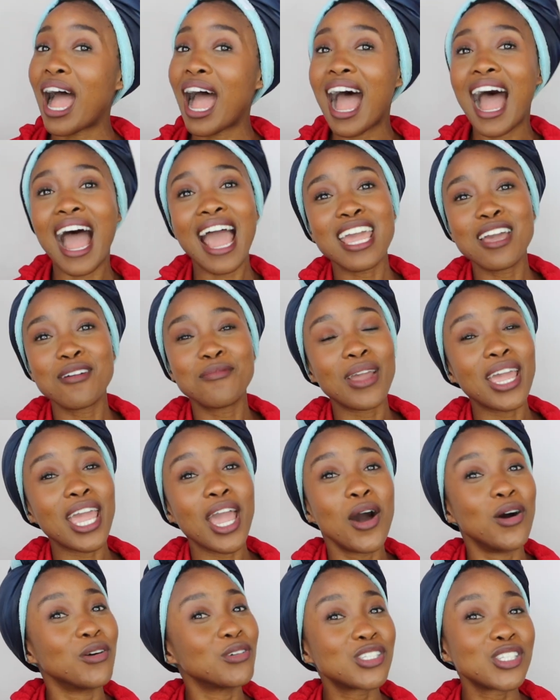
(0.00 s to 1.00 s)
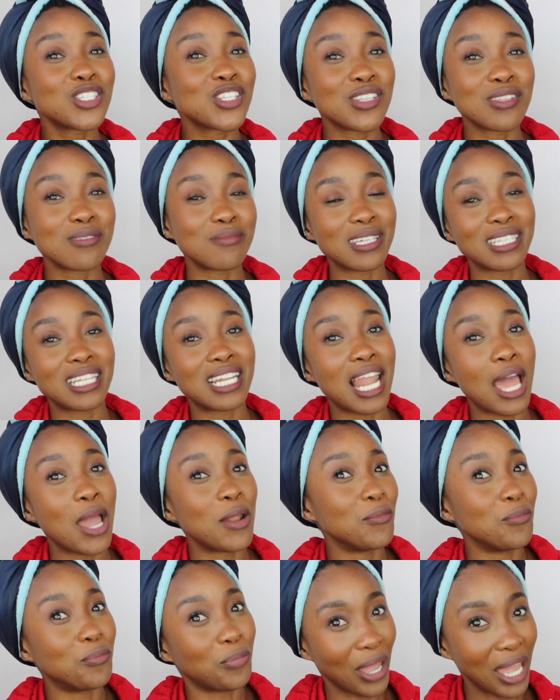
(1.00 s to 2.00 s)
I am an ode to the
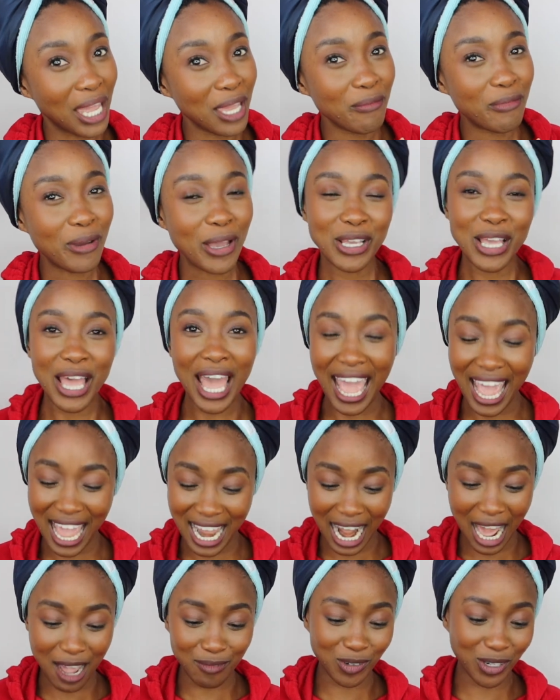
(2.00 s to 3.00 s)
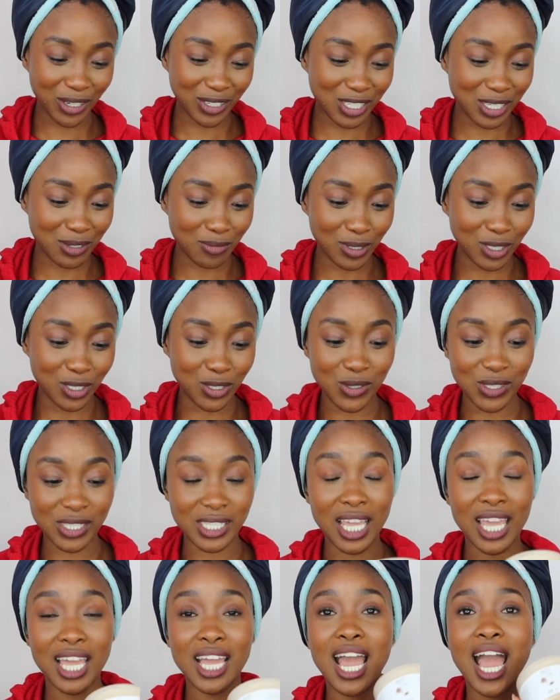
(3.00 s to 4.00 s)
motherland babe, and I'm going to be
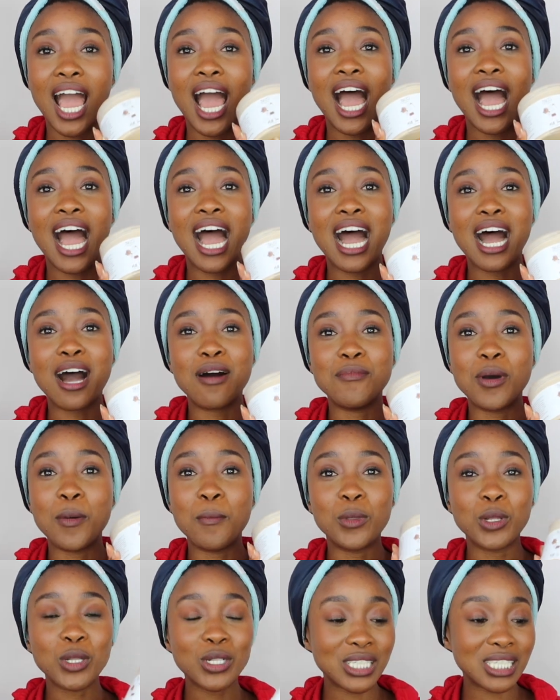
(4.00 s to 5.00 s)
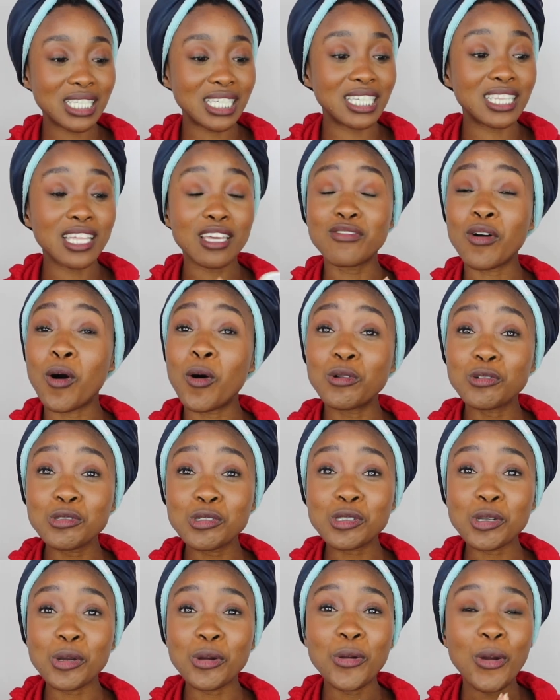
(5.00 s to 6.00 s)
using milk tea. They've
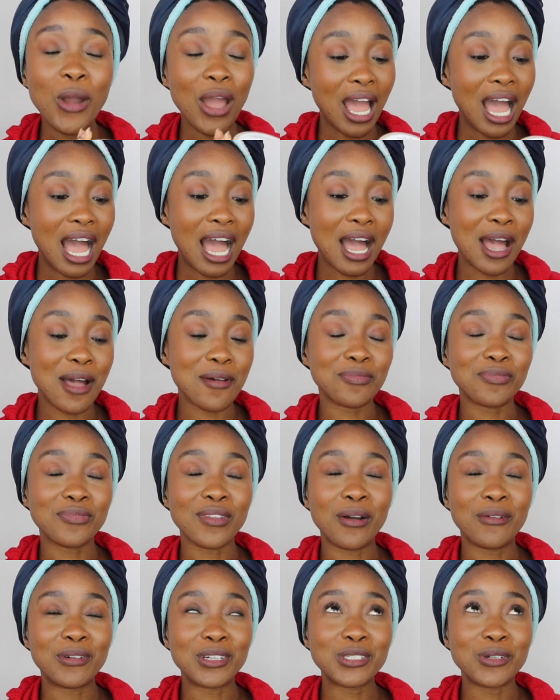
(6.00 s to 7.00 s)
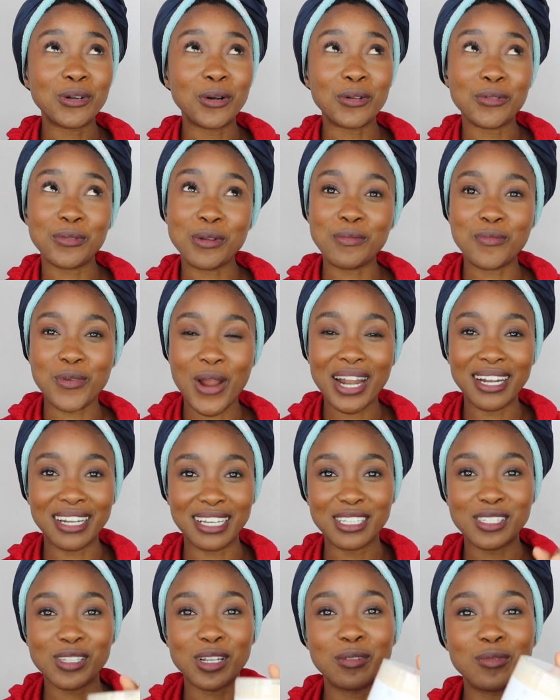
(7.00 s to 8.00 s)
also
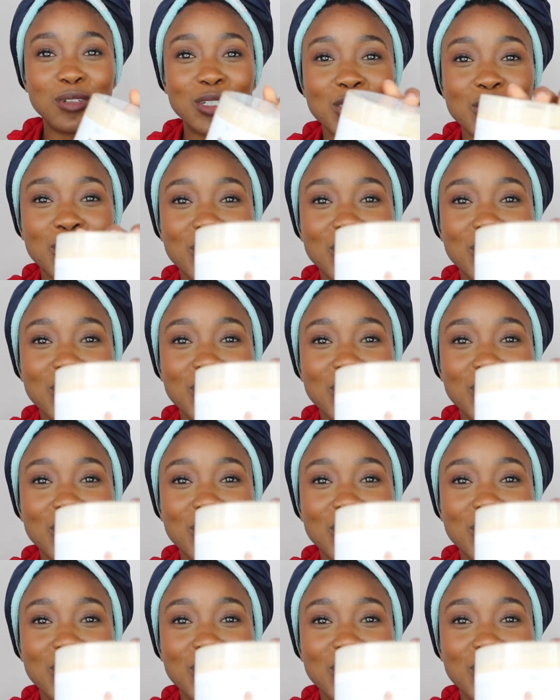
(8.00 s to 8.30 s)
rebranded. So let me show